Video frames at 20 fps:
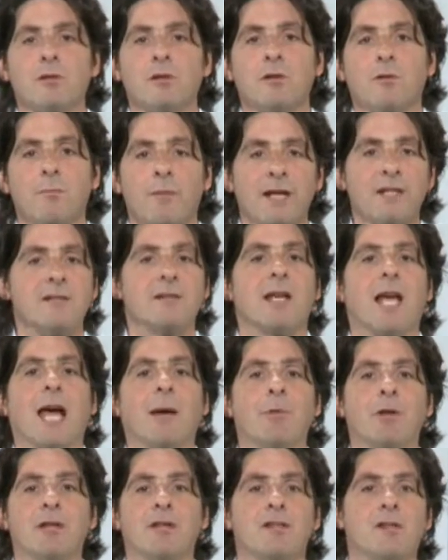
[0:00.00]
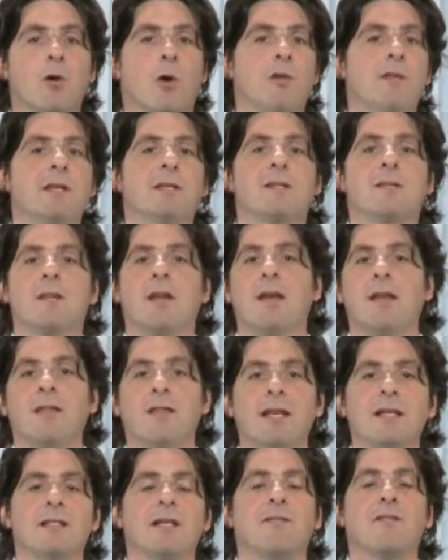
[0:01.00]
your medicine cabinet and you see all these
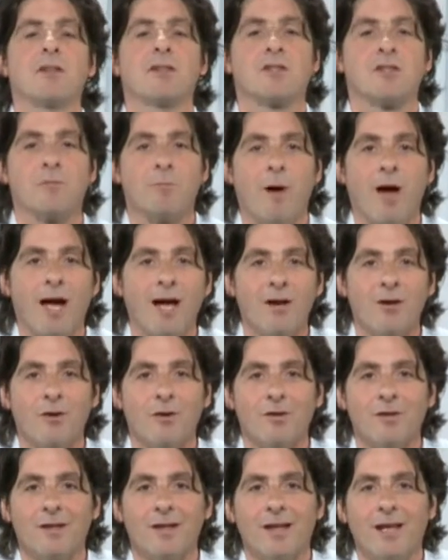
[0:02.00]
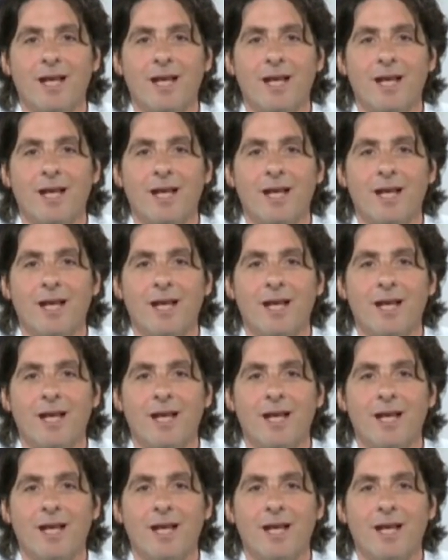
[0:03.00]
things mm-hmm. that expired?